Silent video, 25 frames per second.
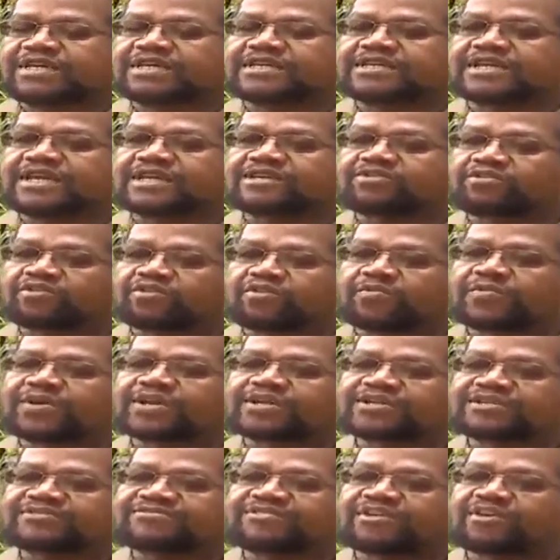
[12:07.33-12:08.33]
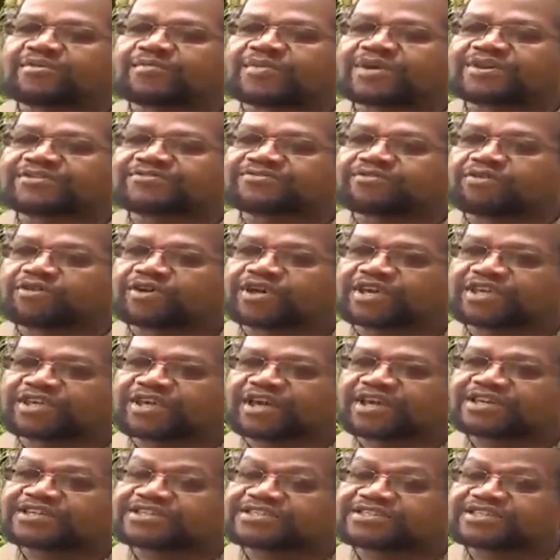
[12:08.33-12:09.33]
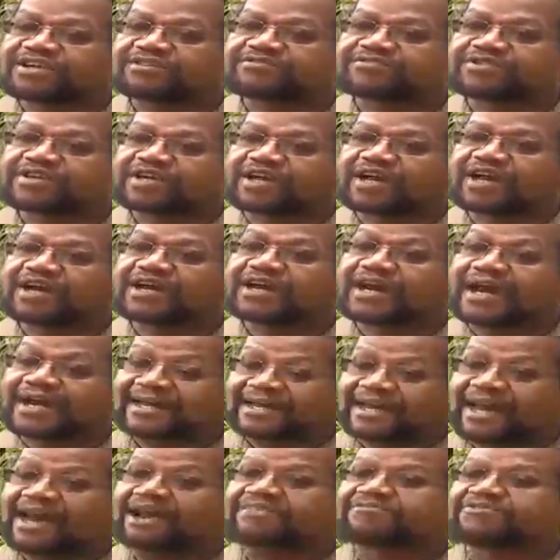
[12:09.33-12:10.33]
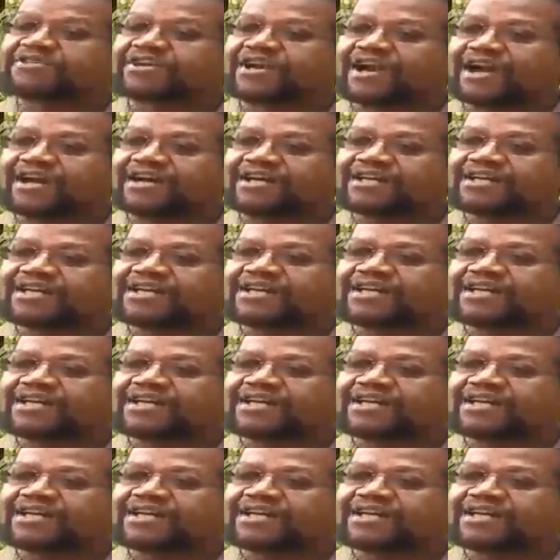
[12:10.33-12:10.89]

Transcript: in economic development for Kenya, East Africa, and Africa.